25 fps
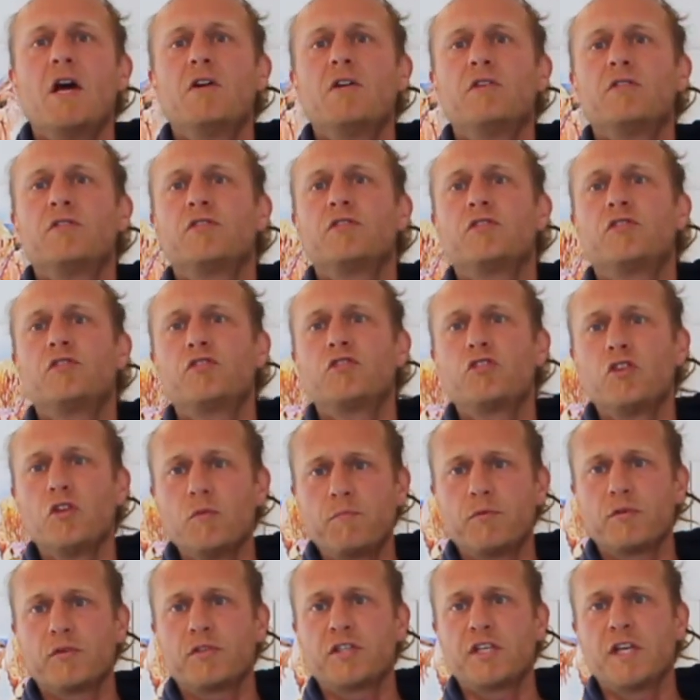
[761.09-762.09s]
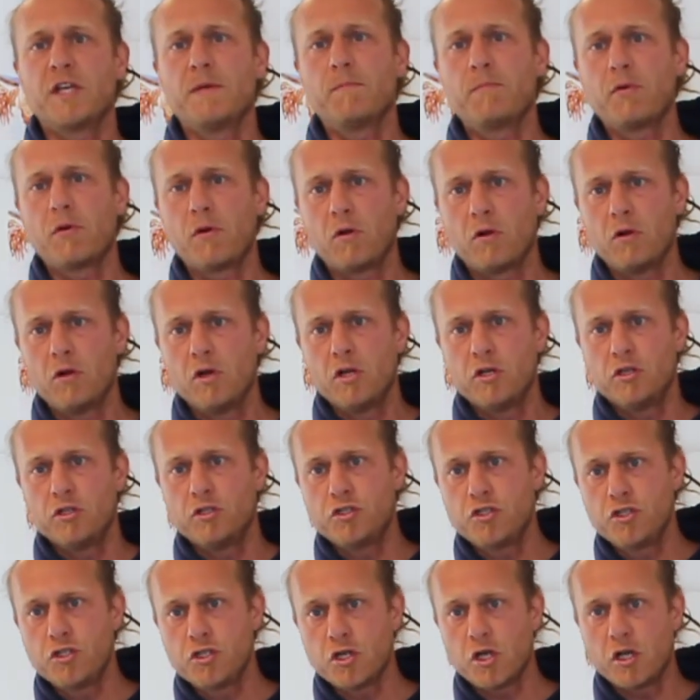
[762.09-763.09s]
super simple,
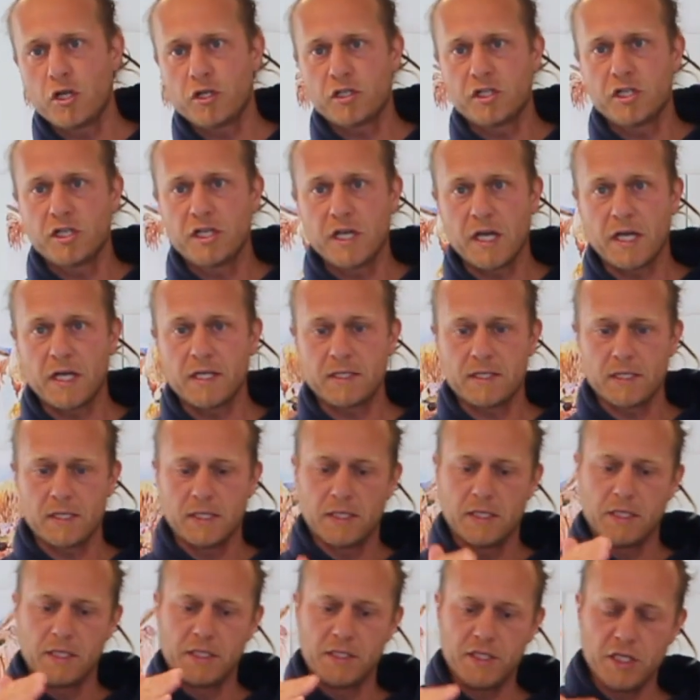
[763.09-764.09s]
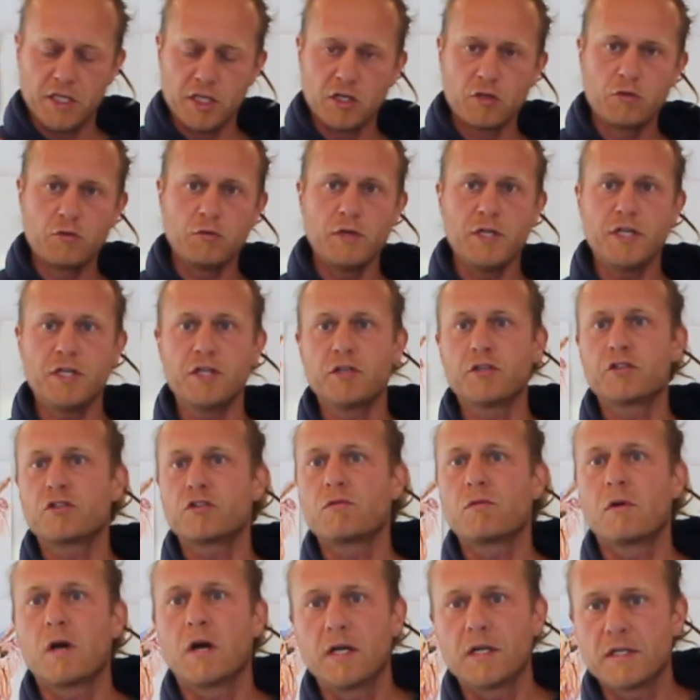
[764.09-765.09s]
just get the ingredients
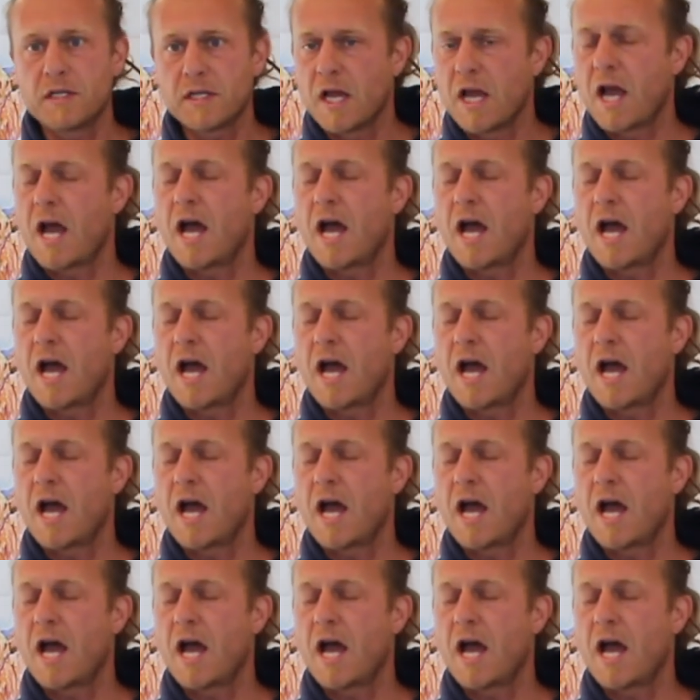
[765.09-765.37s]
right